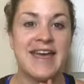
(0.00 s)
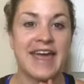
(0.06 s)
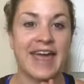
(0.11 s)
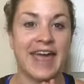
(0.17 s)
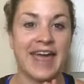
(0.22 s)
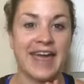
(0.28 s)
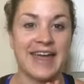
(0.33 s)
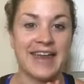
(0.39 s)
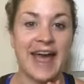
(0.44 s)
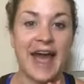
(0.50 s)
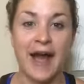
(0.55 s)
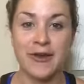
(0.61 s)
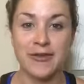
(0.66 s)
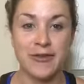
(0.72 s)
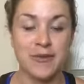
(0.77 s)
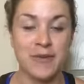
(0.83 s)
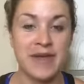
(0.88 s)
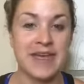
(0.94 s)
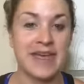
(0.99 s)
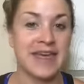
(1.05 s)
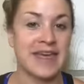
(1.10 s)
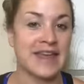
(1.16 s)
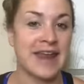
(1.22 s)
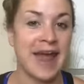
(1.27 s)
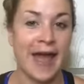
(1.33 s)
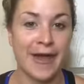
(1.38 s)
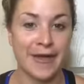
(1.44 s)
and how you
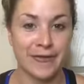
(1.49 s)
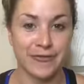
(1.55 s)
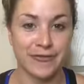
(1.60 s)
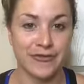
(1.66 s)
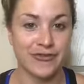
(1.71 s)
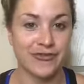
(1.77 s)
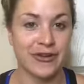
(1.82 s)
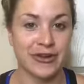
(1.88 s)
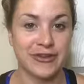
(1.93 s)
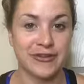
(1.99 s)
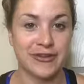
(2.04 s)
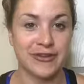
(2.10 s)
eat and how you restrict